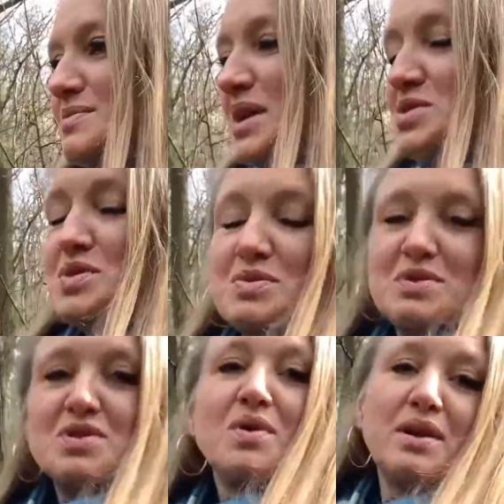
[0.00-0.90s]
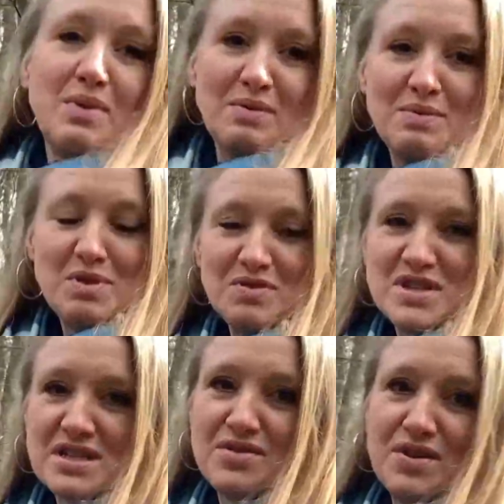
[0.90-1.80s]
my daughter was 3 when we moved
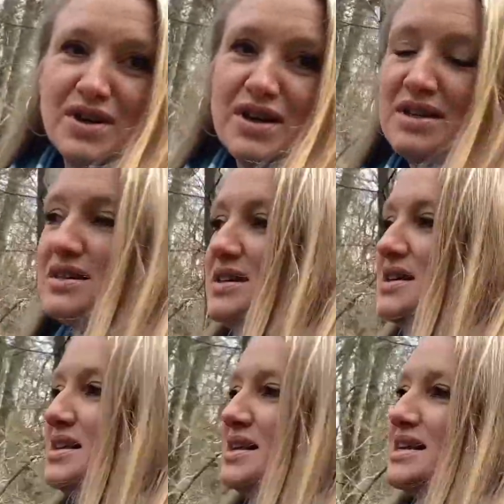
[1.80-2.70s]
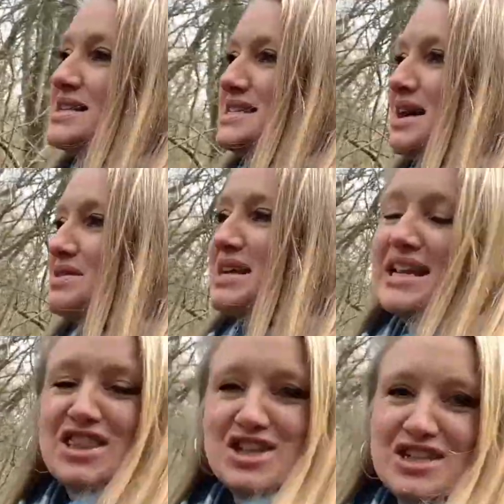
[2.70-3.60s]
to Suffolk, and is now
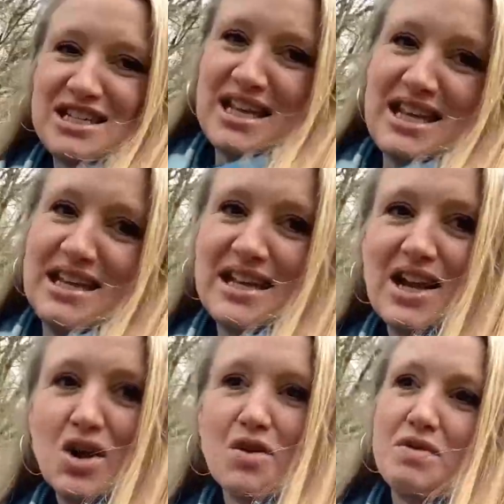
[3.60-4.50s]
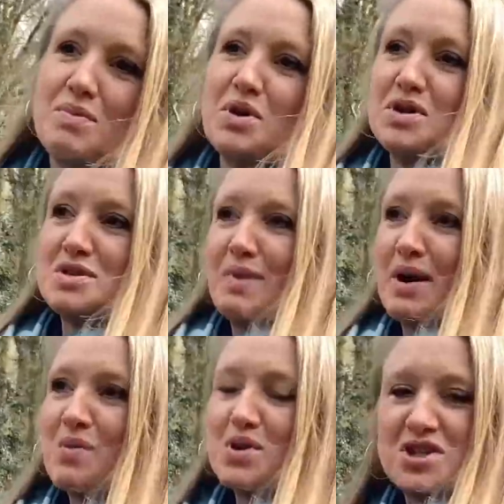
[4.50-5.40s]
nearly 13, and a lot of the book is
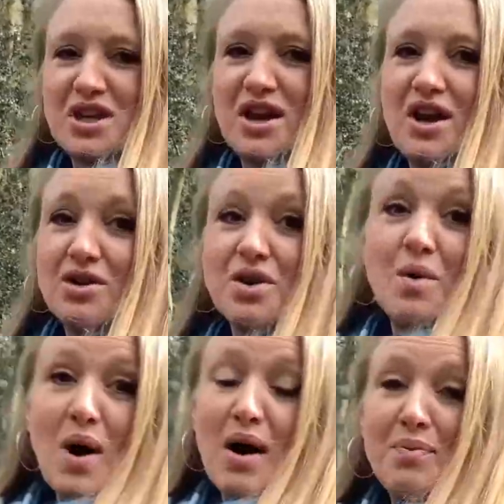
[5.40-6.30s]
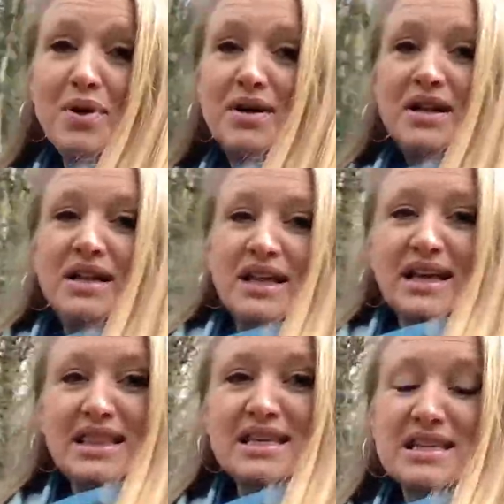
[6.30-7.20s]
about watching her grow up
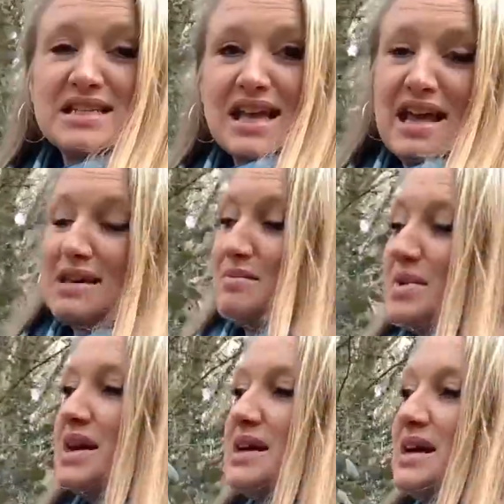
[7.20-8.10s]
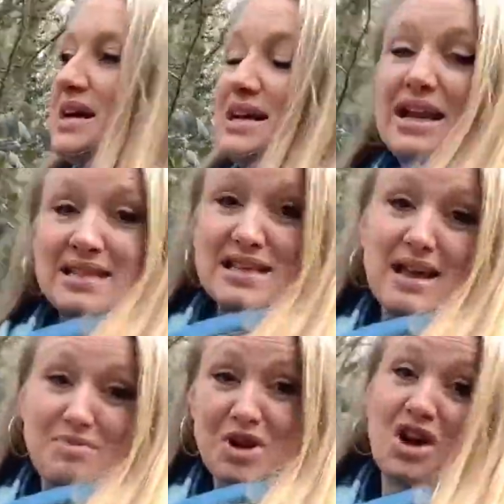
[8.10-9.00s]
in the same
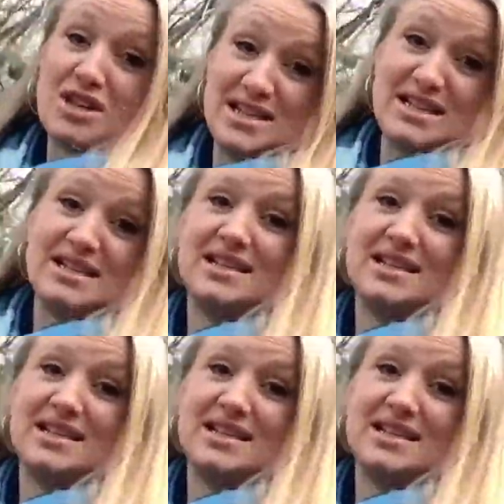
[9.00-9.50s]
landscape that I did,